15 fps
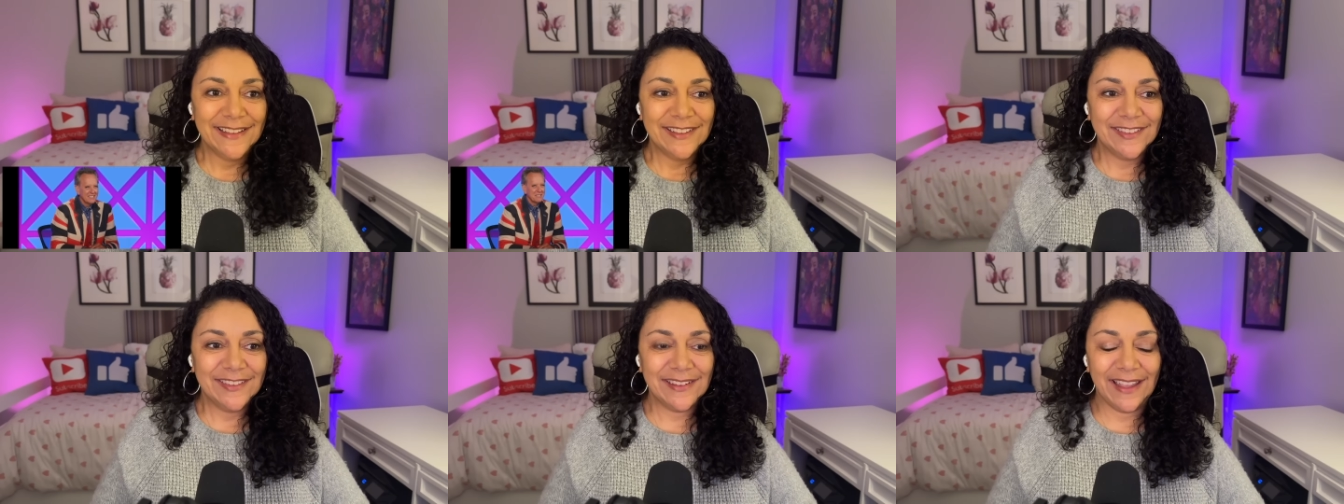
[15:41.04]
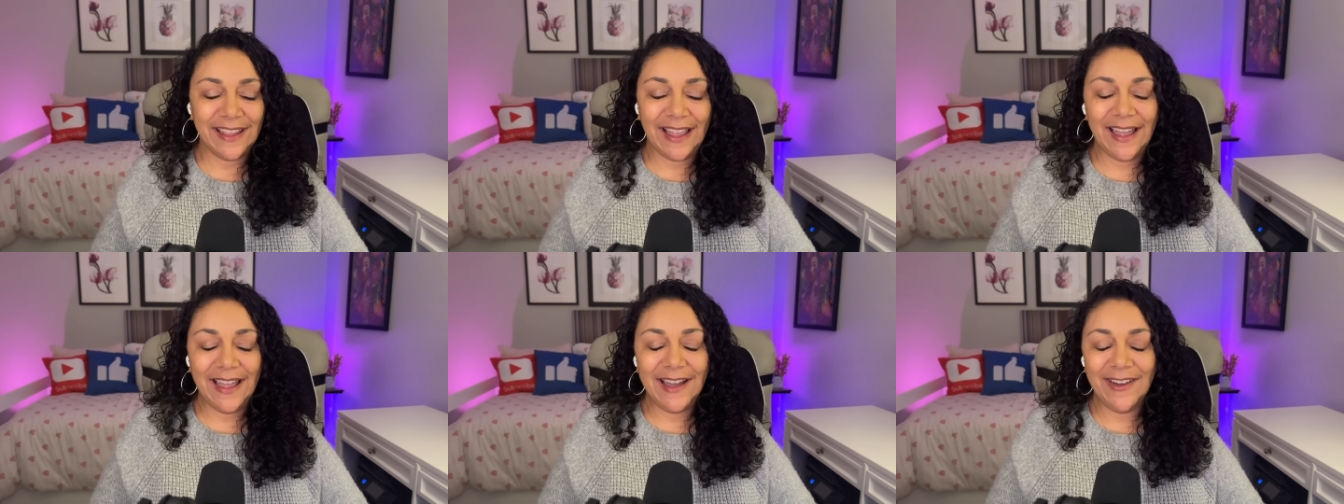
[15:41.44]
She's like,
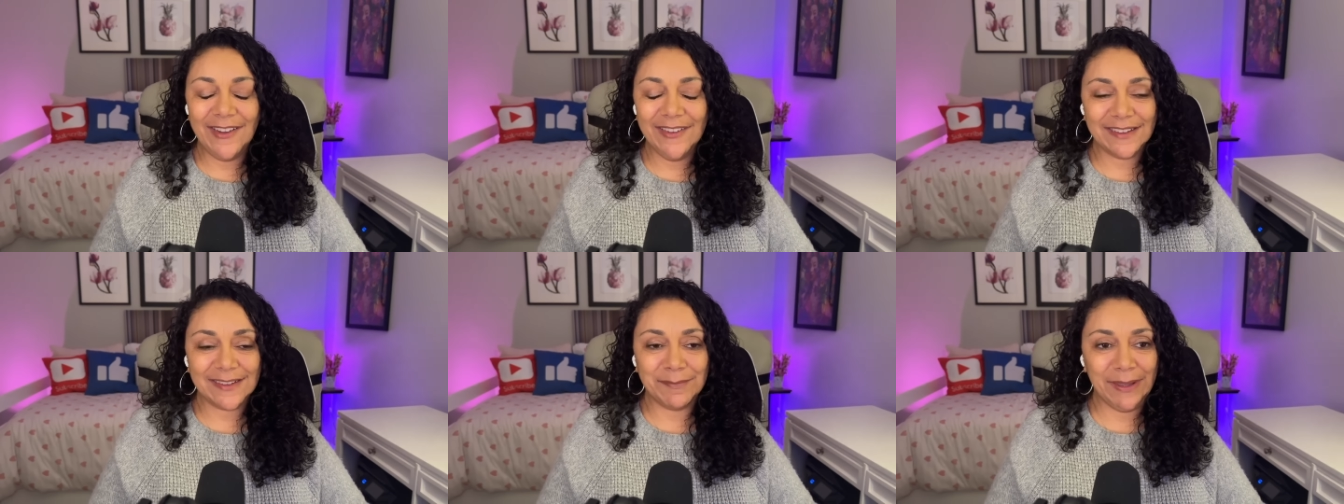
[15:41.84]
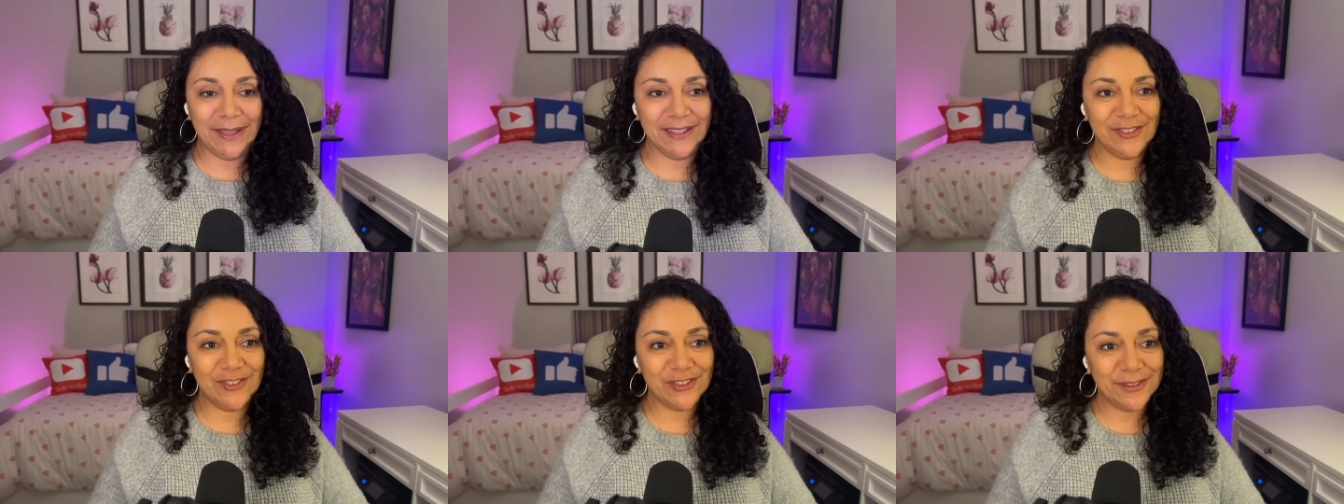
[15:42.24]
oh, this
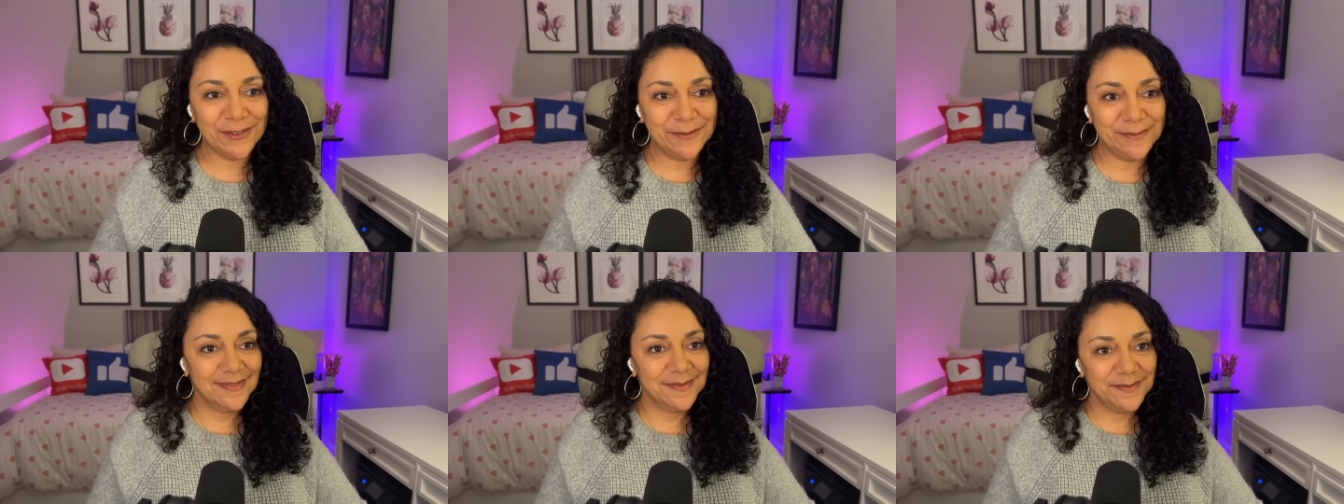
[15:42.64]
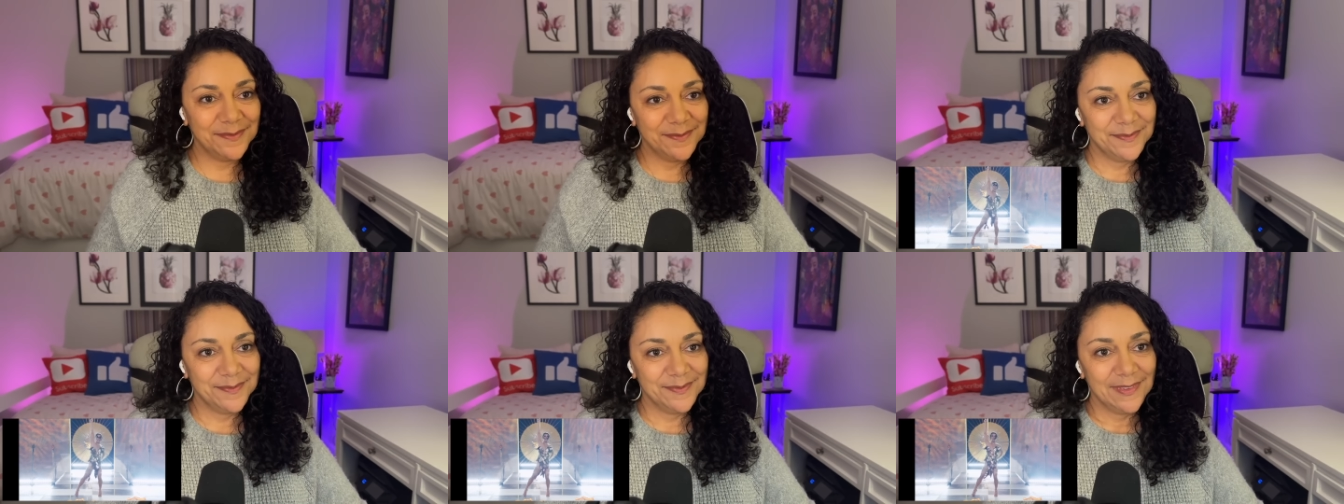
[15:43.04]
bitch.
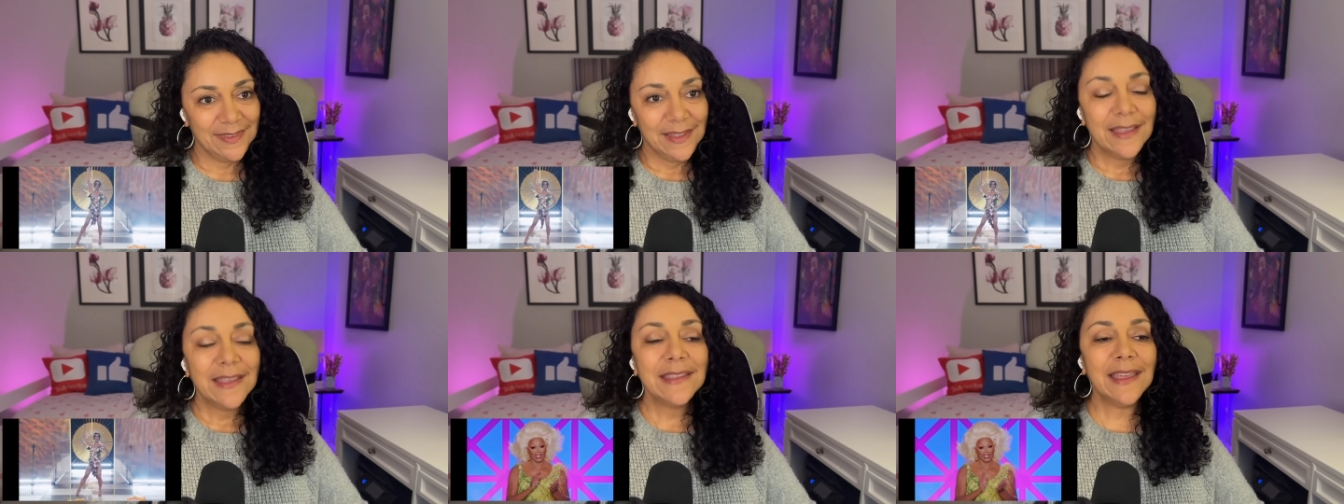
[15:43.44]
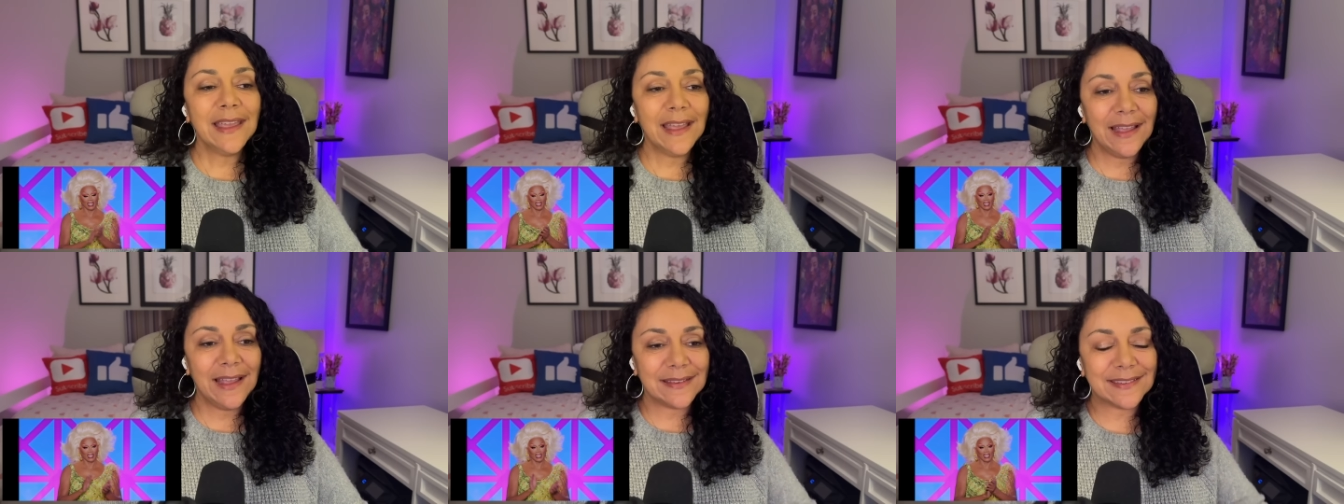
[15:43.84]

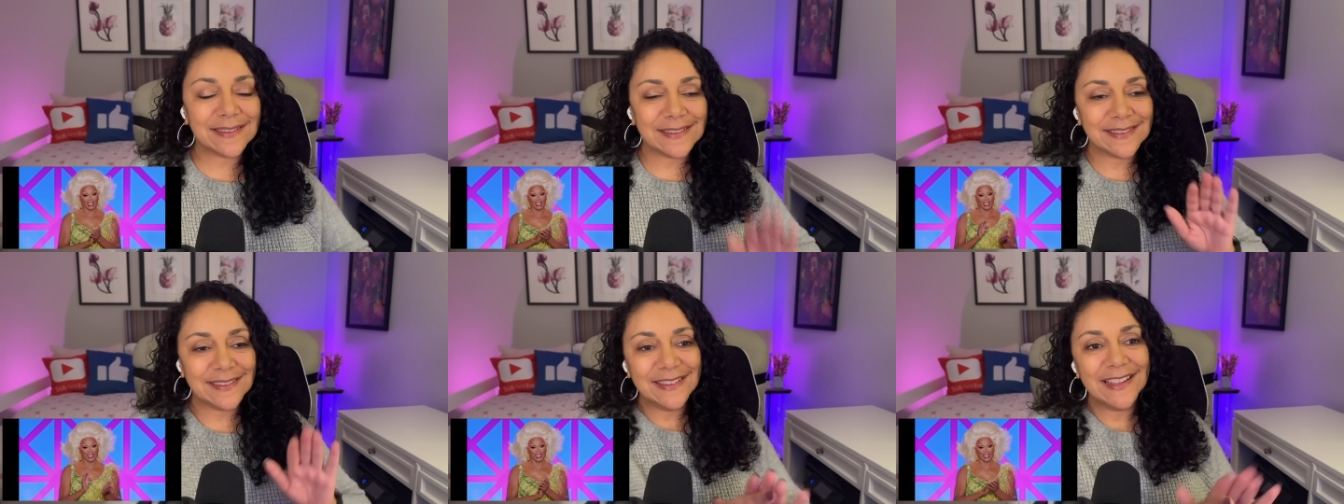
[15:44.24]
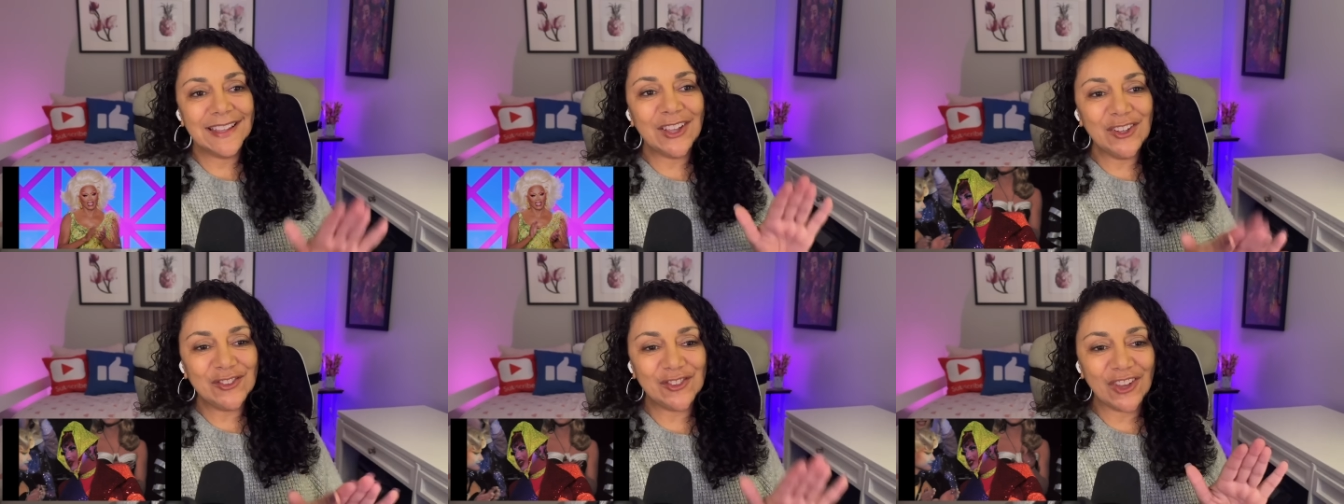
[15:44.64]
Yes,
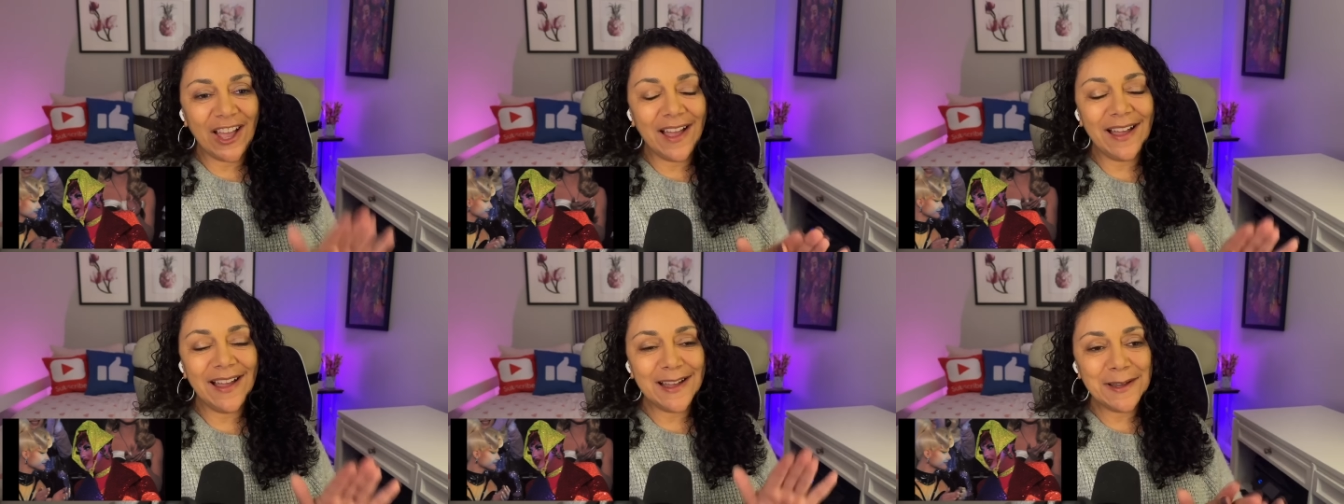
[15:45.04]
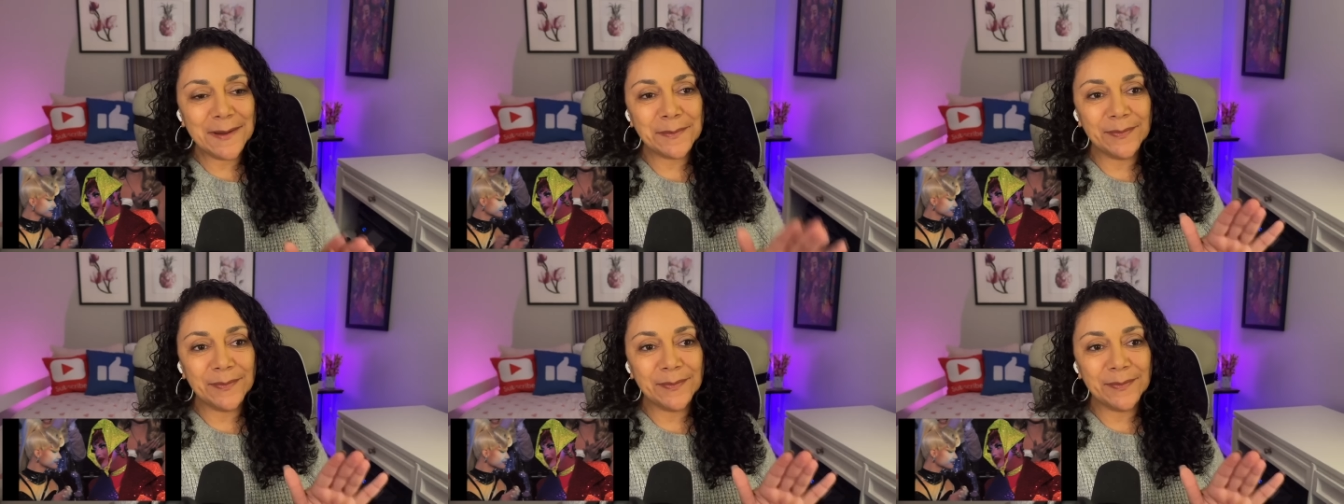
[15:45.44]
good job.